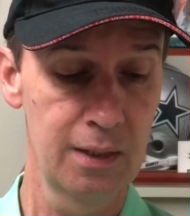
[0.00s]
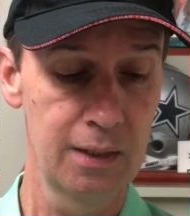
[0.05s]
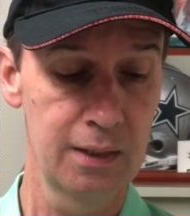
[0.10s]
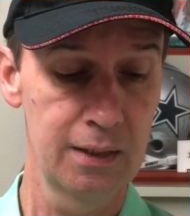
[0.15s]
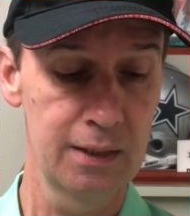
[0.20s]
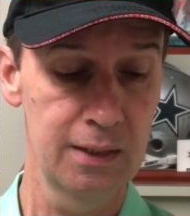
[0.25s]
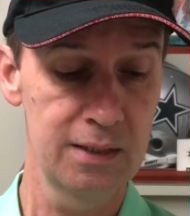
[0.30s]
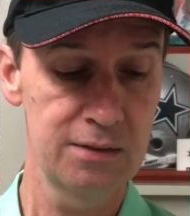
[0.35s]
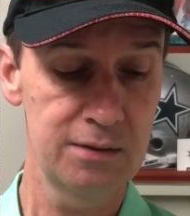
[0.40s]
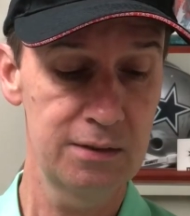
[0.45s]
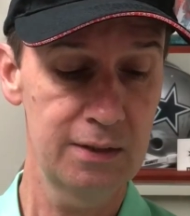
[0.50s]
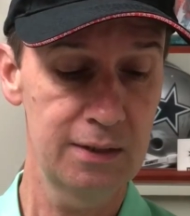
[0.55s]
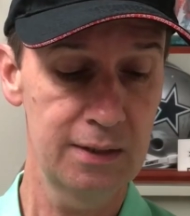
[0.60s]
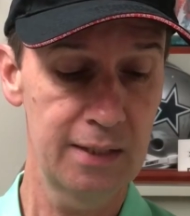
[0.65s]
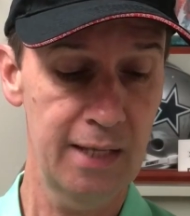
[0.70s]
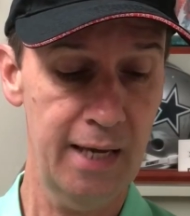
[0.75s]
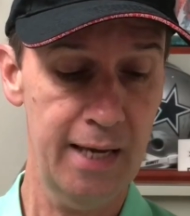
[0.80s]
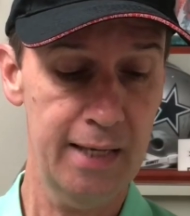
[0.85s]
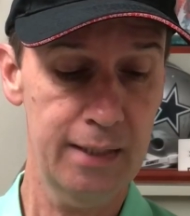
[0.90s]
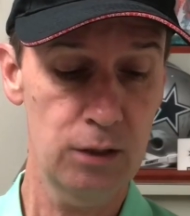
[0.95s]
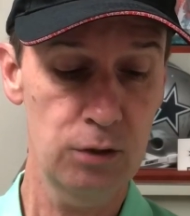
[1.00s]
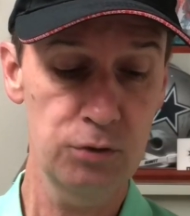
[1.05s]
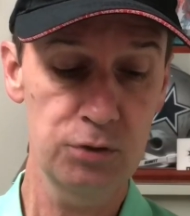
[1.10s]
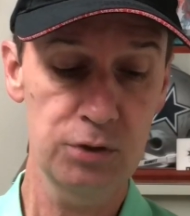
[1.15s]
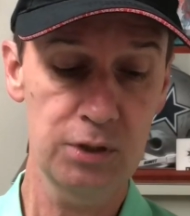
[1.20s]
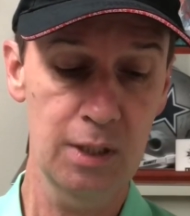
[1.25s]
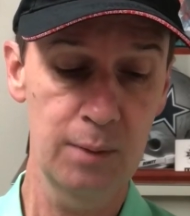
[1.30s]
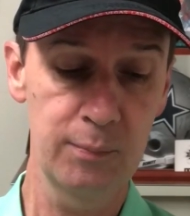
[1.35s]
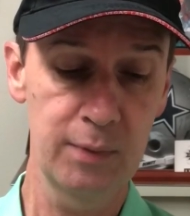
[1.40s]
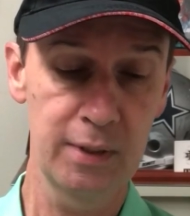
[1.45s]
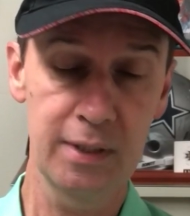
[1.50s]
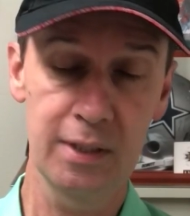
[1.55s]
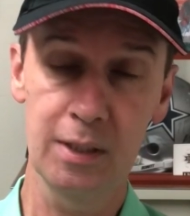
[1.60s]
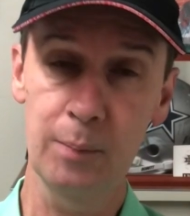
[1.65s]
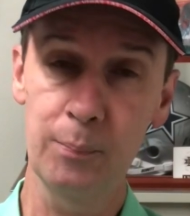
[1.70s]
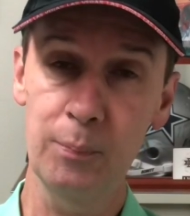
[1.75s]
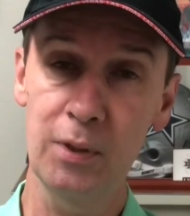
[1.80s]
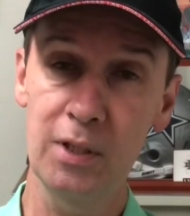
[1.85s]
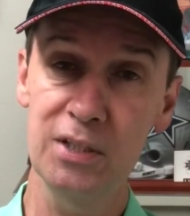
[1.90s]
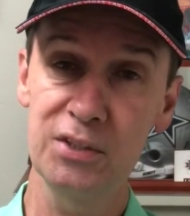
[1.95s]
NC Dinos come in
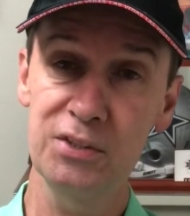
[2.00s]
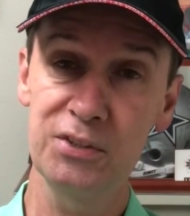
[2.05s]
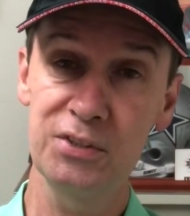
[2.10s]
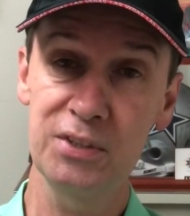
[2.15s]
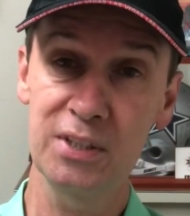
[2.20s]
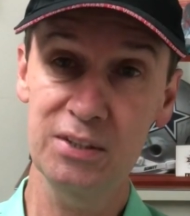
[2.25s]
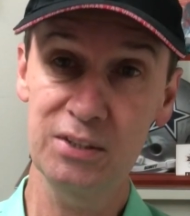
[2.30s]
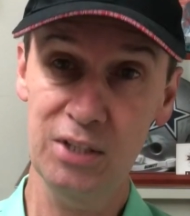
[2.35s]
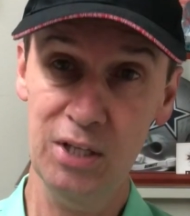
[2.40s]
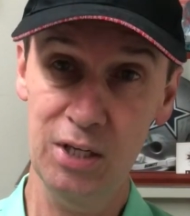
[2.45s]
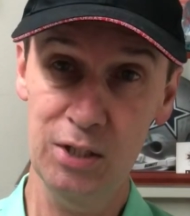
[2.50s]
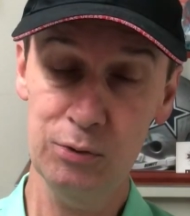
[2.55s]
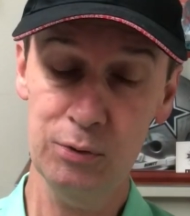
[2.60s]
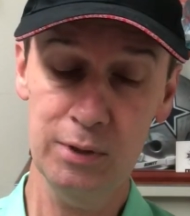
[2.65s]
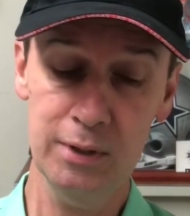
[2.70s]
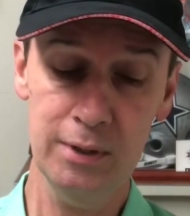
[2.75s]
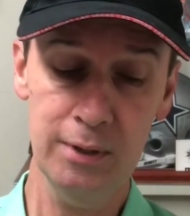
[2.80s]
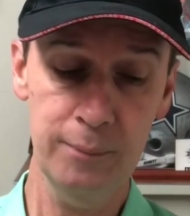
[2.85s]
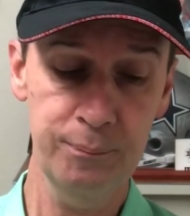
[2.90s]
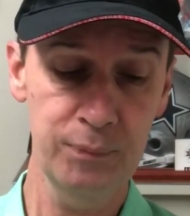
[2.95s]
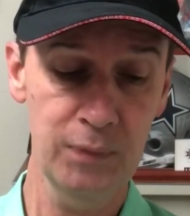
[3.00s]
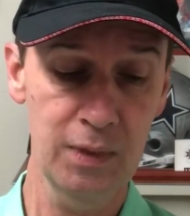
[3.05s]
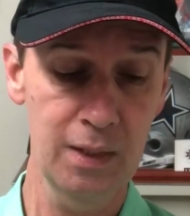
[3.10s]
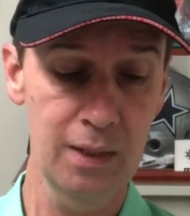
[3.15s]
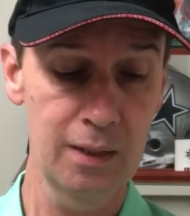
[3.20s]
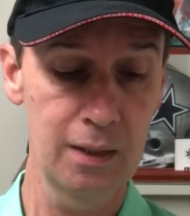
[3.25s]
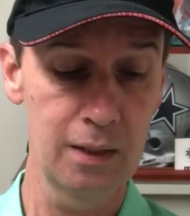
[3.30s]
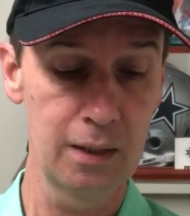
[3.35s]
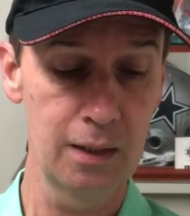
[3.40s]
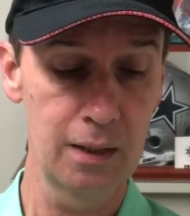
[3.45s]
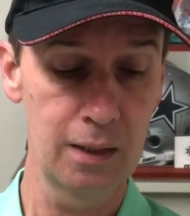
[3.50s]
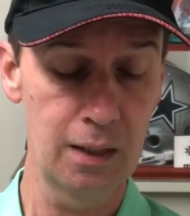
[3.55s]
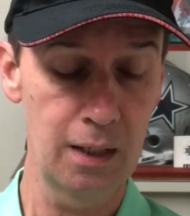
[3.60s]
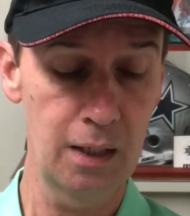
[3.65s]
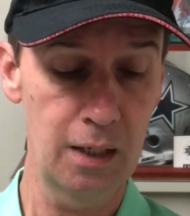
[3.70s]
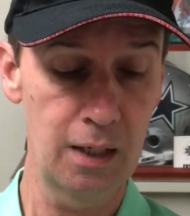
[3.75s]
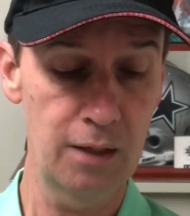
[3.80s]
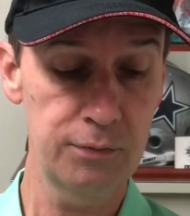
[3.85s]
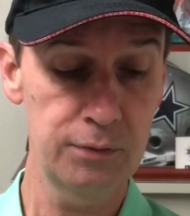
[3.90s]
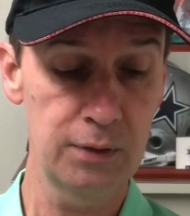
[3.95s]
at a plus 600,
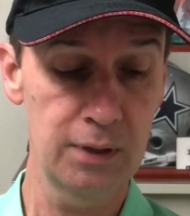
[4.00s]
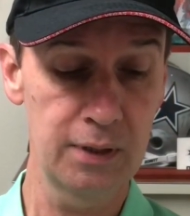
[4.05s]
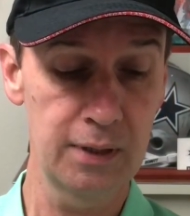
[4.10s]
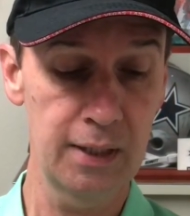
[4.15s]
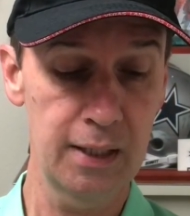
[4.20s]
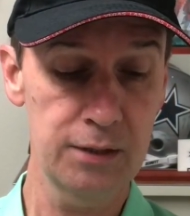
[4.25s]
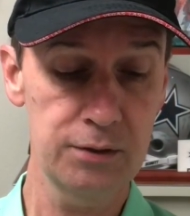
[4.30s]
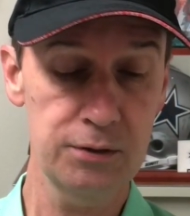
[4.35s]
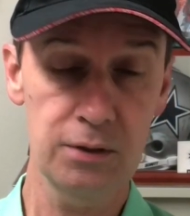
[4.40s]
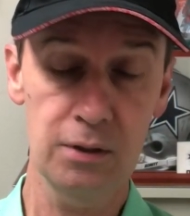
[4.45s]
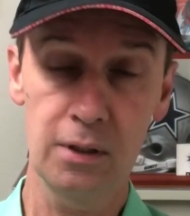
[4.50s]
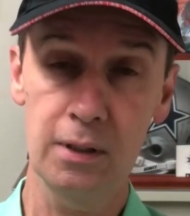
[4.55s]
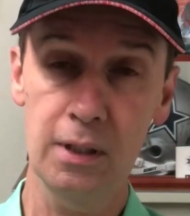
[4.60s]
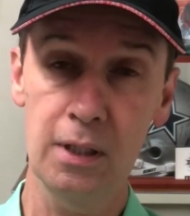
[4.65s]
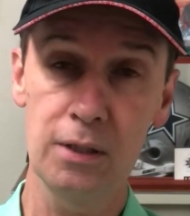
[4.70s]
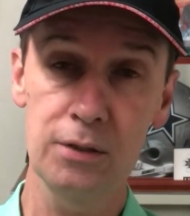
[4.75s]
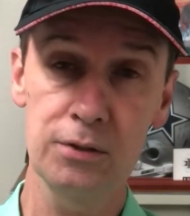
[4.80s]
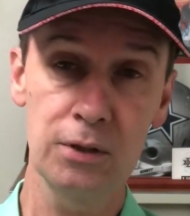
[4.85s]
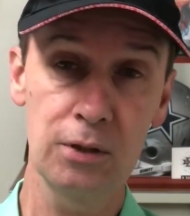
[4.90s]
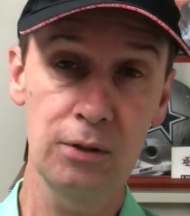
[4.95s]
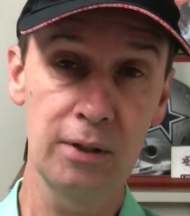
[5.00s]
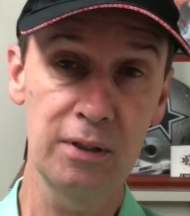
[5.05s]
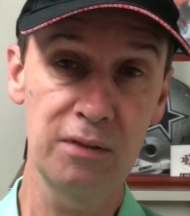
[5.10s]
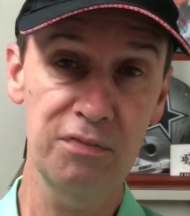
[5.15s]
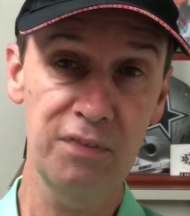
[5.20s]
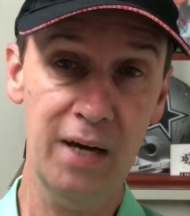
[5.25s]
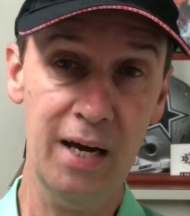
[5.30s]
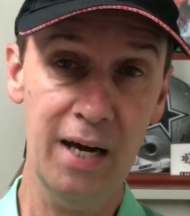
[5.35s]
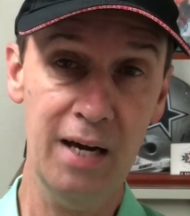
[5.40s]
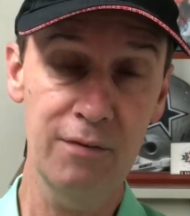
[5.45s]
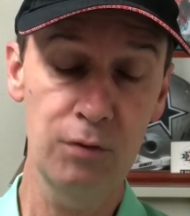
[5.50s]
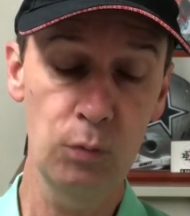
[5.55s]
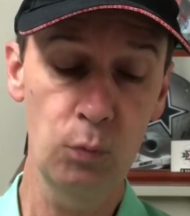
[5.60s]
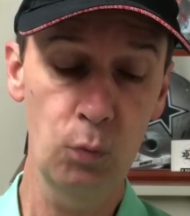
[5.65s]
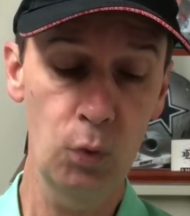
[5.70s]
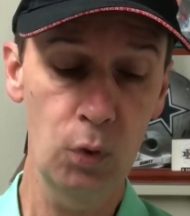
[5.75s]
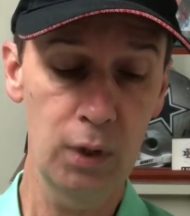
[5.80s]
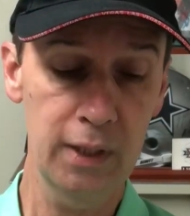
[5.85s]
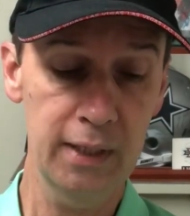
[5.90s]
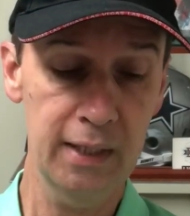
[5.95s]
off to a nice start also at
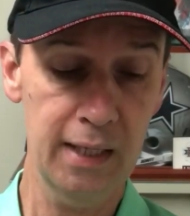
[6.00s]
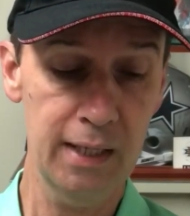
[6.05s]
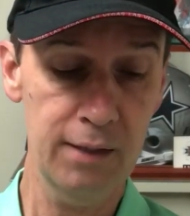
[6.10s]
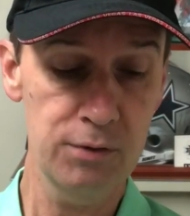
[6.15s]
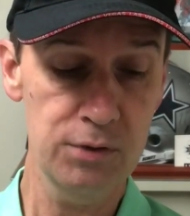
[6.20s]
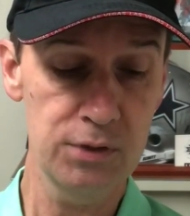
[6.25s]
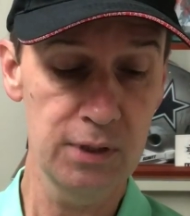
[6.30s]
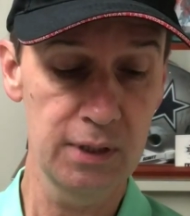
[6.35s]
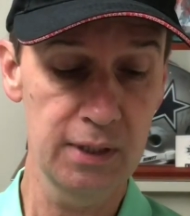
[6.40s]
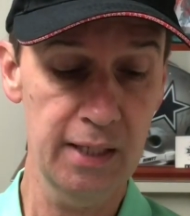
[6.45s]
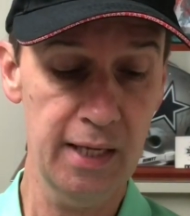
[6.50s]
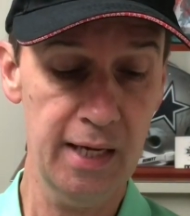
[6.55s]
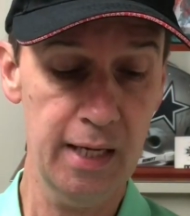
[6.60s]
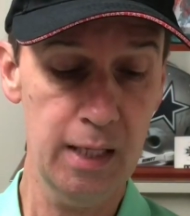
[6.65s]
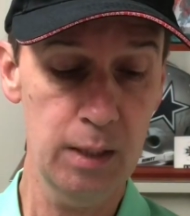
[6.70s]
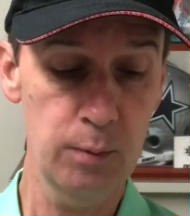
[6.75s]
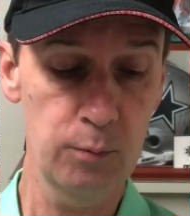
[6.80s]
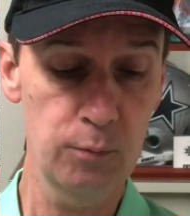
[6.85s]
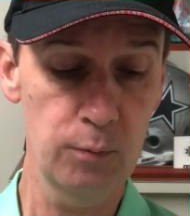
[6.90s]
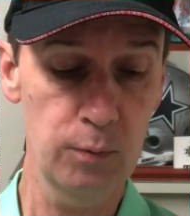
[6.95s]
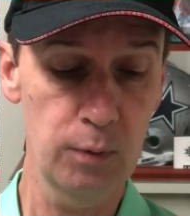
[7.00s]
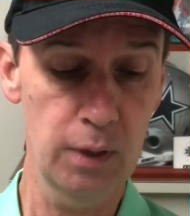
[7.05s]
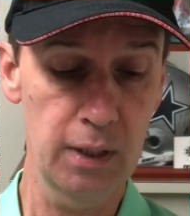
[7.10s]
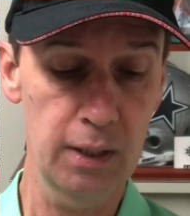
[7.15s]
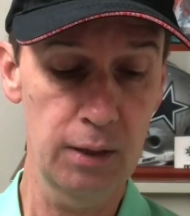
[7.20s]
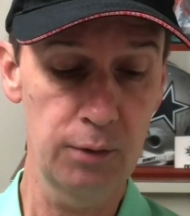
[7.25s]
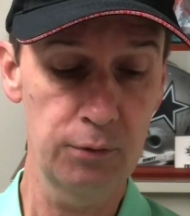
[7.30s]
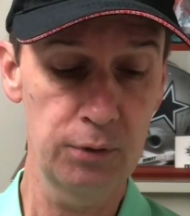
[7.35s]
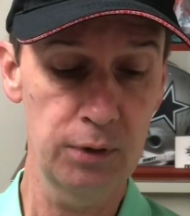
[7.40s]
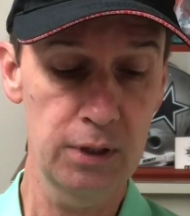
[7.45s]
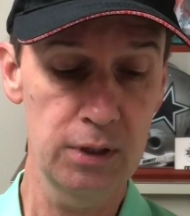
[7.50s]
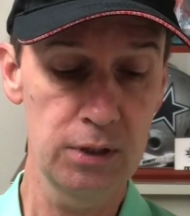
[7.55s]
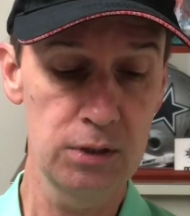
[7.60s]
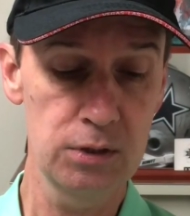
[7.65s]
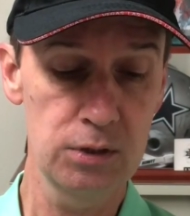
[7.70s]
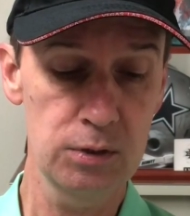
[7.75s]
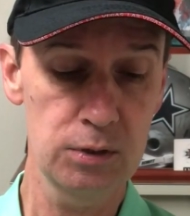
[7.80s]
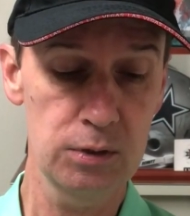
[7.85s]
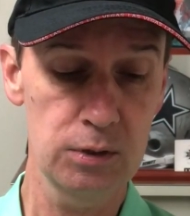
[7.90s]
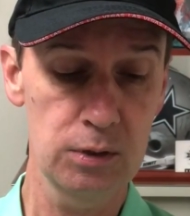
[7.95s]
5-1, averaging
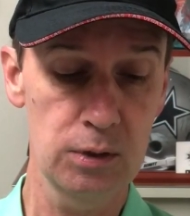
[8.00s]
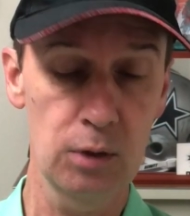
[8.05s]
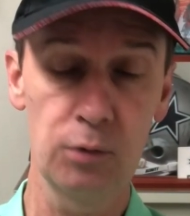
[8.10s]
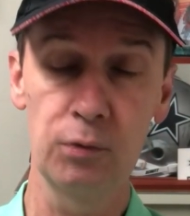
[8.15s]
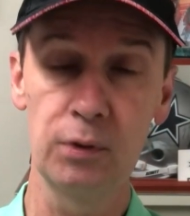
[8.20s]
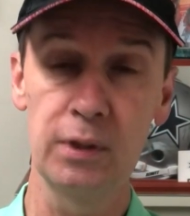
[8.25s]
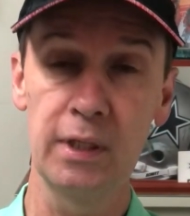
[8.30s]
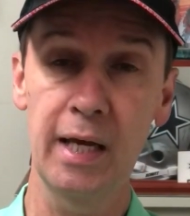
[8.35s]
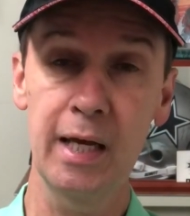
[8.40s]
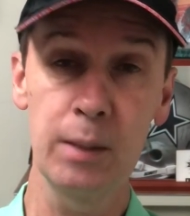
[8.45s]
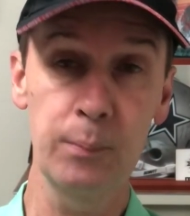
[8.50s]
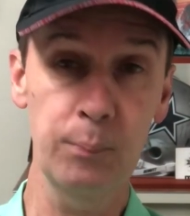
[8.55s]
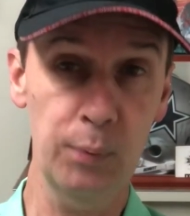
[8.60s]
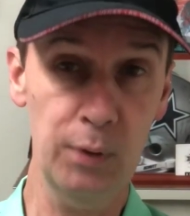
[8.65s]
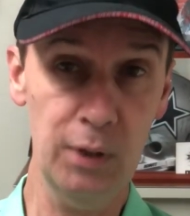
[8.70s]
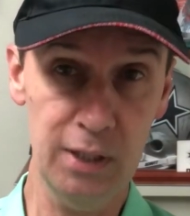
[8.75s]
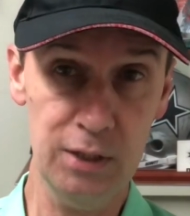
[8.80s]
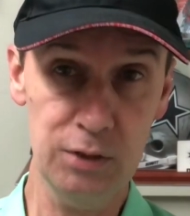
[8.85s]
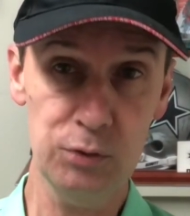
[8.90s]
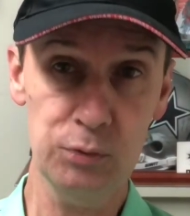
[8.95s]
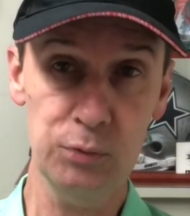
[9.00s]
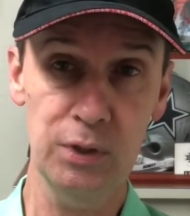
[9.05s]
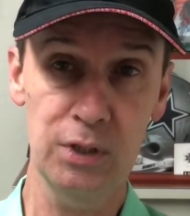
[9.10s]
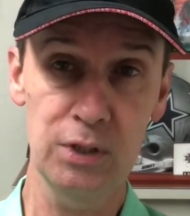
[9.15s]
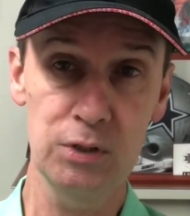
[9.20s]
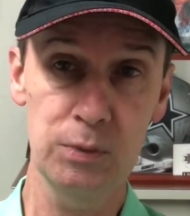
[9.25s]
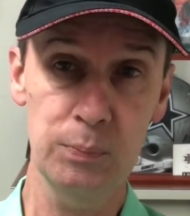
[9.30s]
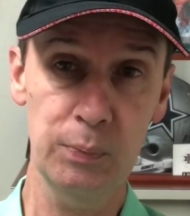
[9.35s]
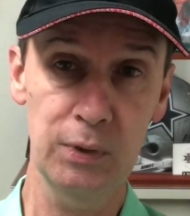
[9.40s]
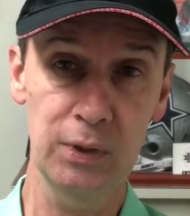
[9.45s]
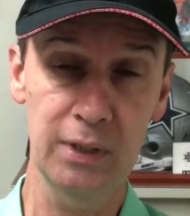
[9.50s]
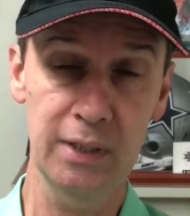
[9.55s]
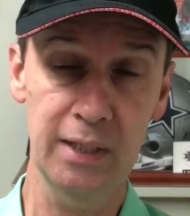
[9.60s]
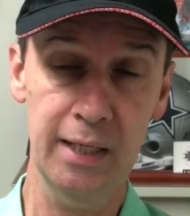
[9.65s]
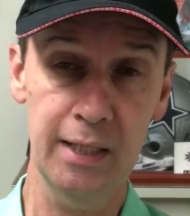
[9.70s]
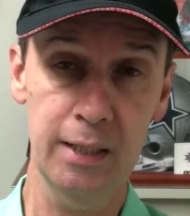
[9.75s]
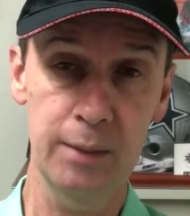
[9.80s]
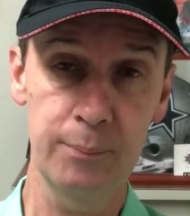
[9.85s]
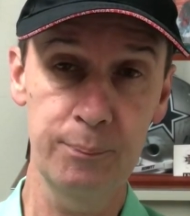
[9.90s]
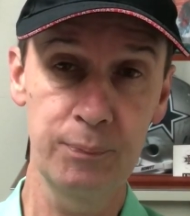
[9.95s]
9 plus runs per
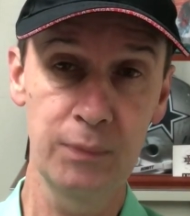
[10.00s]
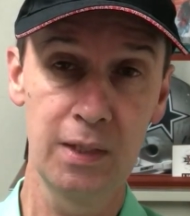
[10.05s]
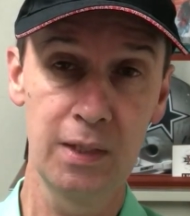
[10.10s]
game